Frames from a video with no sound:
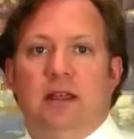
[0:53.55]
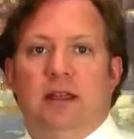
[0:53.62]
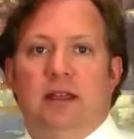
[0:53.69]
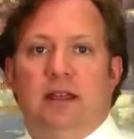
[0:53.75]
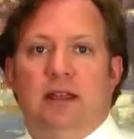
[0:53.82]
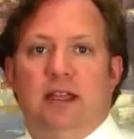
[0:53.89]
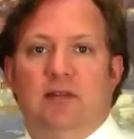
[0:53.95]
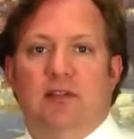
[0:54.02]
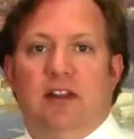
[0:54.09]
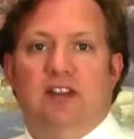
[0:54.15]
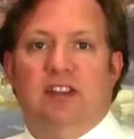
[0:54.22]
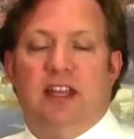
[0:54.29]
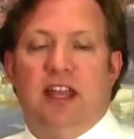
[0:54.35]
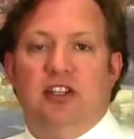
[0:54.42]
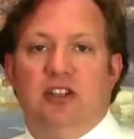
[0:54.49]
uh,
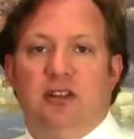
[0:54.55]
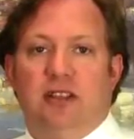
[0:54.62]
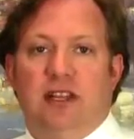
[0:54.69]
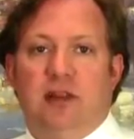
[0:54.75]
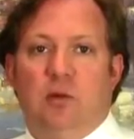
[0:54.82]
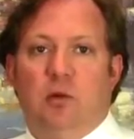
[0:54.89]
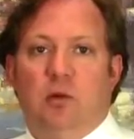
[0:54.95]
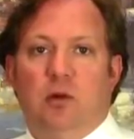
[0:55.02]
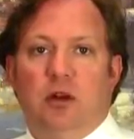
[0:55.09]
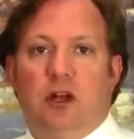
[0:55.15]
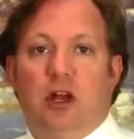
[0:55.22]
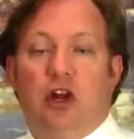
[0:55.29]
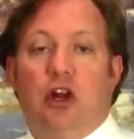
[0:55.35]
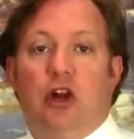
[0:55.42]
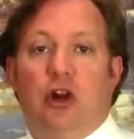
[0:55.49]
investigation that will
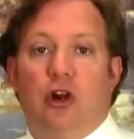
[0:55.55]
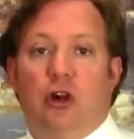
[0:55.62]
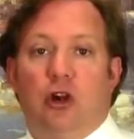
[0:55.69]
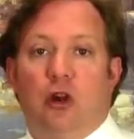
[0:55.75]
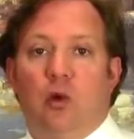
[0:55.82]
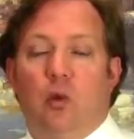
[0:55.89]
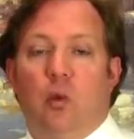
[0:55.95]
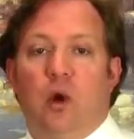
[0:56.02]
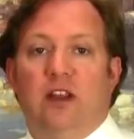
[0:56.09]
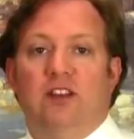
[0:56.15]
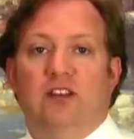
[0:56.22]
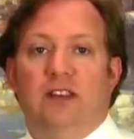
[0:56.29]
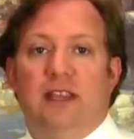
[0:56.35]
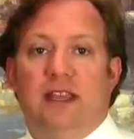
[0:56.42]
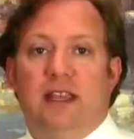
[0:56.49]
occur
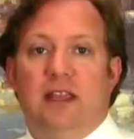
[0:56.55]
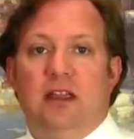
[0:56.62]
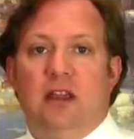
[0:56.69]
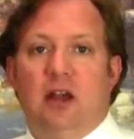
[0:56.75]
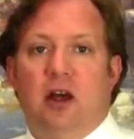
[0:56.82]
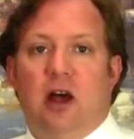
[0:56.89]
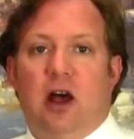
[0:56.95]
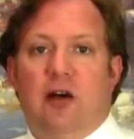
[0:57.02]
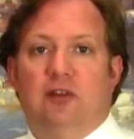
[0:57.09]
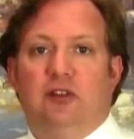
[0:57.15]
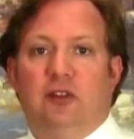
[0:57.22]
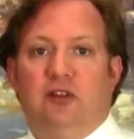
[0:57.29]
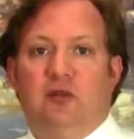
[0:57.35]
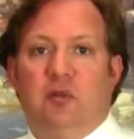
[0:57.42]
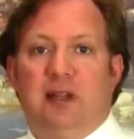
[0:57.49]
once the
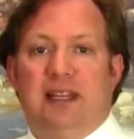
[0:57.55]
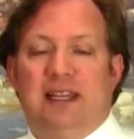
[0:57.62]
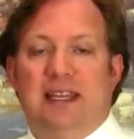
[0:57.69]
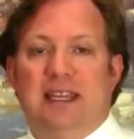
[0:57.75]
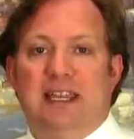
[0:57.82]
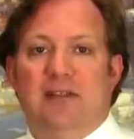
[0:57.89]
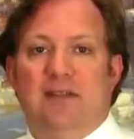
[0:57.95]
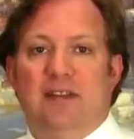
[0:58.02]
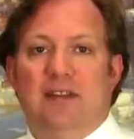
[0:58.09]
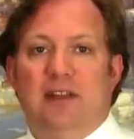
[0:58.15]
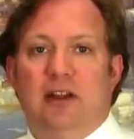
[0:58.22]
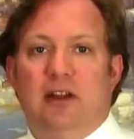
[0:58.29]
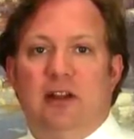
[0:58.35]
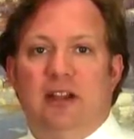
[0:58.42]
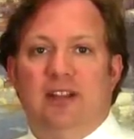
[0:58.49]
officers believe that
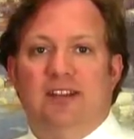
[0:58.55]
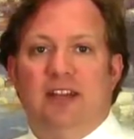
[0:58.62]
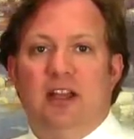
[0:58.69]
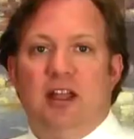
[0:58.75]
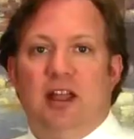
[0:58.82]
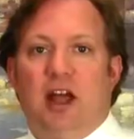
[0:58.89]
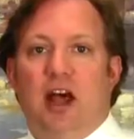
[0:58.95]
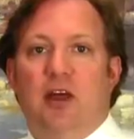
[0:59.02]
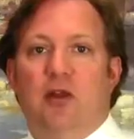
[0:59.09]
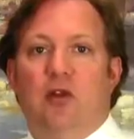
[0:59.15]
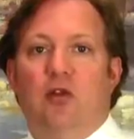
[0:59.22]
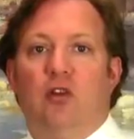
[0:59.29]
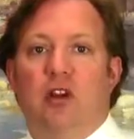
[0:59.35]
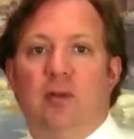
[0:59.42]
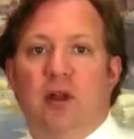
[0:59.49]
there is other
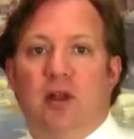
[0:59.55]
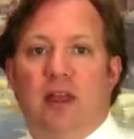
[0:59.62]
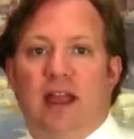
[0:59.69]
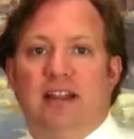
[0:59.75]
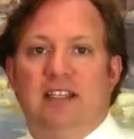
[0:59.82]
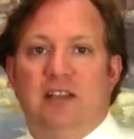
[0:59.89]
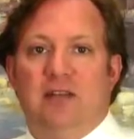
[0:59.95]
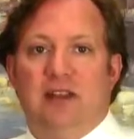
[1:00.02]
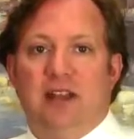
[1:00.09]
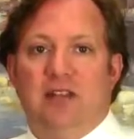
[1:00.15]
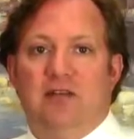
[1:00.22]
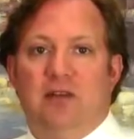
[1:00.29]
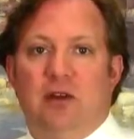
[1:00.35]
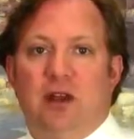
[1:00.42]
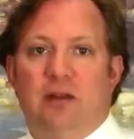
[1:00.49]
criminal activity
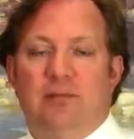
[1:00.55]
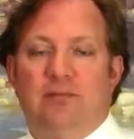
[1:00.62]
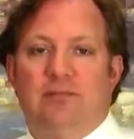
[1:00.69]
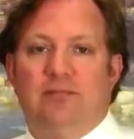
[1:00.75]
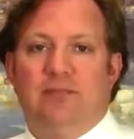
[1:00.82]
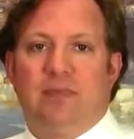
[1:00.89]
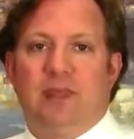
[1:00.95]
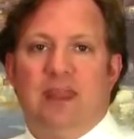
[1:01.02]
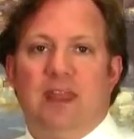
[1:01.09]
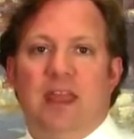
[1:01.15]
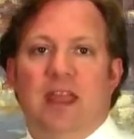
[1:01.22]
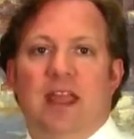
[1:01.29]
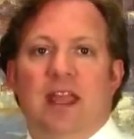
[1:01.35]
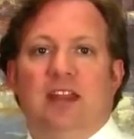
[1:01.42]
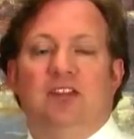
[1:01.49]
afoot.
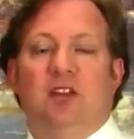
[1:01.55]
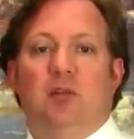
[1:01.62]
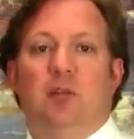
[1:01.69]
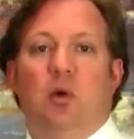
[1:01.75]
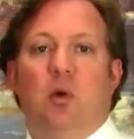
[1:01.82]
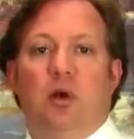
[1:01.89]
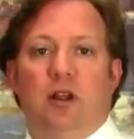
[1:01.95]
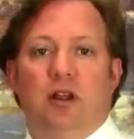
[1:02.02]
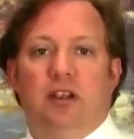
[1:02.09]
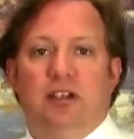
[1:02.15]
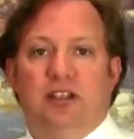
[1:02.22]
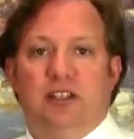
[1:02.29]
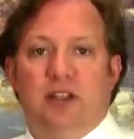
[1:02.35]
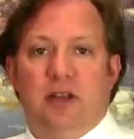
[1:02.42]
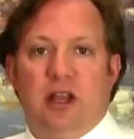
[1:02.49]
It's
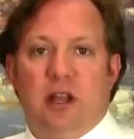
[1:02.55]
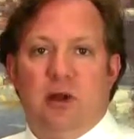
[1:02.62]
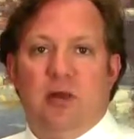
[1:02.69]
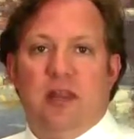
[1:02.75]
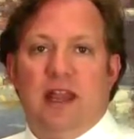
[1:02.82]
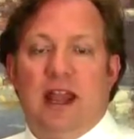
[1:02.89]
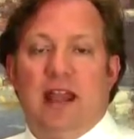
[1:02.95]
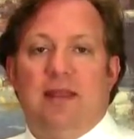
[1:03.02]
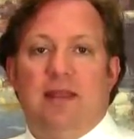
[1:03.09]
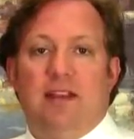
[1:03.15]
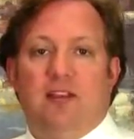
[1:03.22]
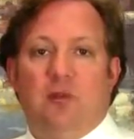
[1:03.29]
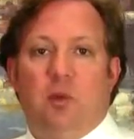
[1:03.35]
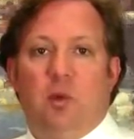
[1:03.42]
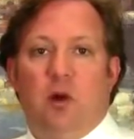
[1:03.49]
important to note that at
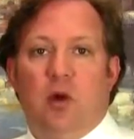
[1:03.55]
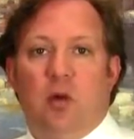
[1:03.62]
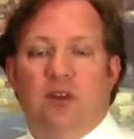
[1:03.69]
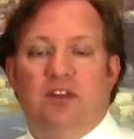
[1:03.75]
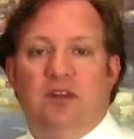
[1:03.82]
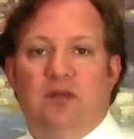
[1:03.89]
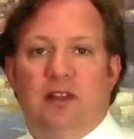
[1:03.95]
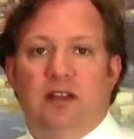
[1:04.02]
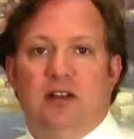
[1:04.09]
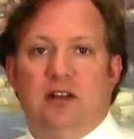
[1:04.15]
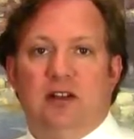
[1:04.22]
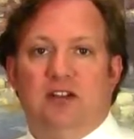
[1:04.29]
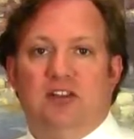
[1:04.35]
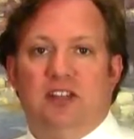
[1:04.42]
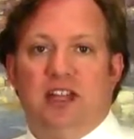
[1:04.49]
this point, once a vehicle is